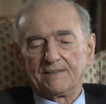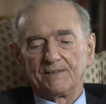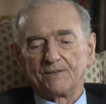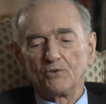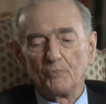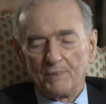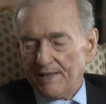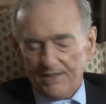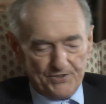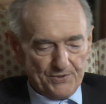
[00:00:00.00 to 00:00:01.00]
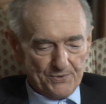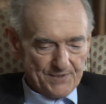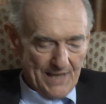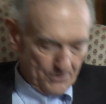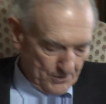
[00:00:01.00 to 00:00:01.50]
grouping issues.
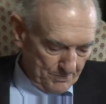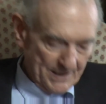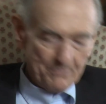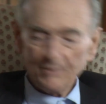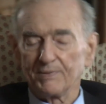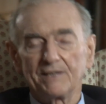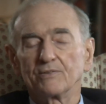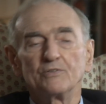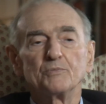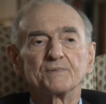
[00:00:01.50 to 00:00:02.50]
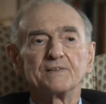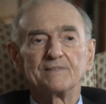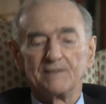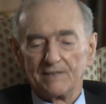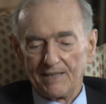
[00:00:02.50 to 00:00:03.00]
How should people be grouped,
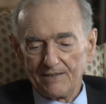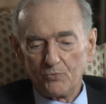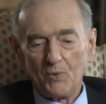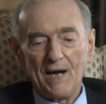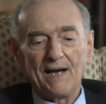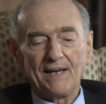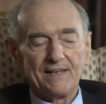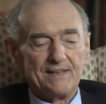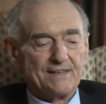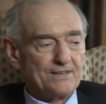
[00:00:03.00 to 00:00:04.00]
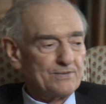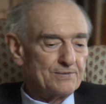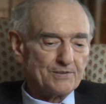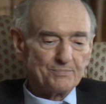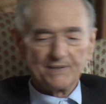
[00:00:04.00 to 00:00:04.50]
and why? Who
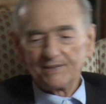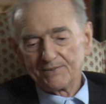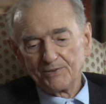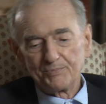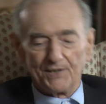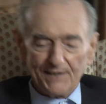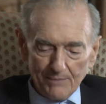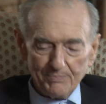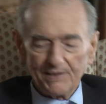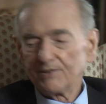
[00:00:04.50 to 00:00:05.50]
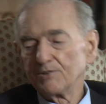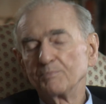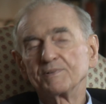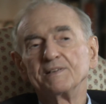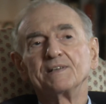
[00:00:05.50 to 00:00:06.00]
should be grouped or not be
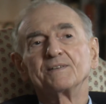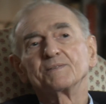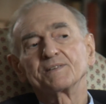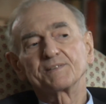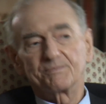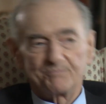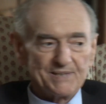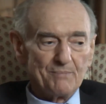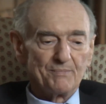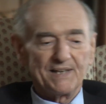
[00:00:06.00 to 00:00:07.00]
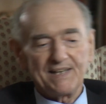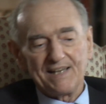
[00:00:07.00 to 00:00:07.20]
grouped with somebody